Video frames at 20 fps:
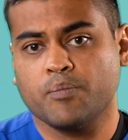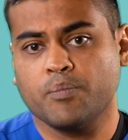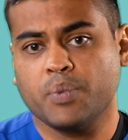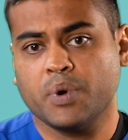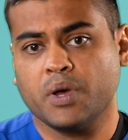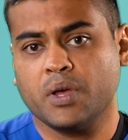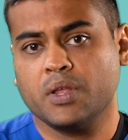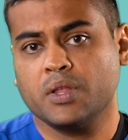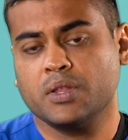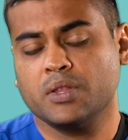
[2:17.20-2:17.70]

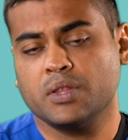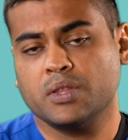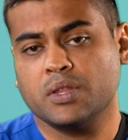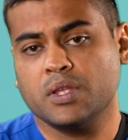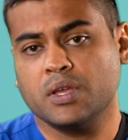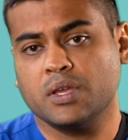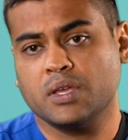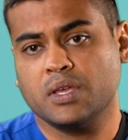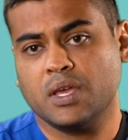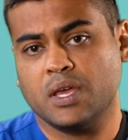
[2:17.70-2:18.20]
But
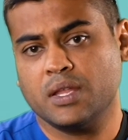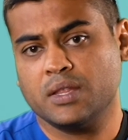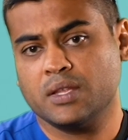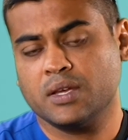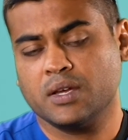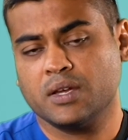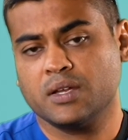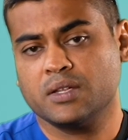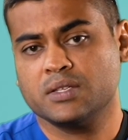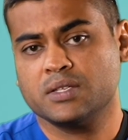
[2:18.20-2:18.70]
again,
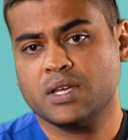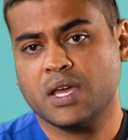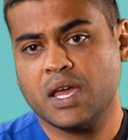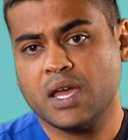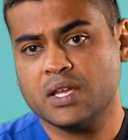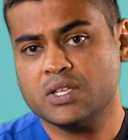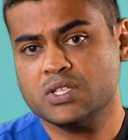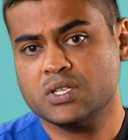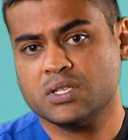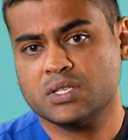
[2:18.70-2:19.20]
the
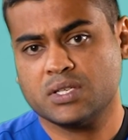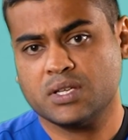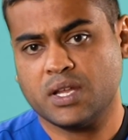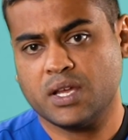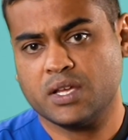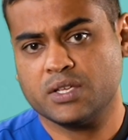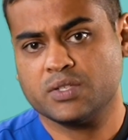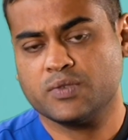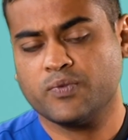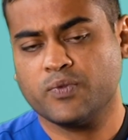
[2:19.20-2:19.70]
contagiousness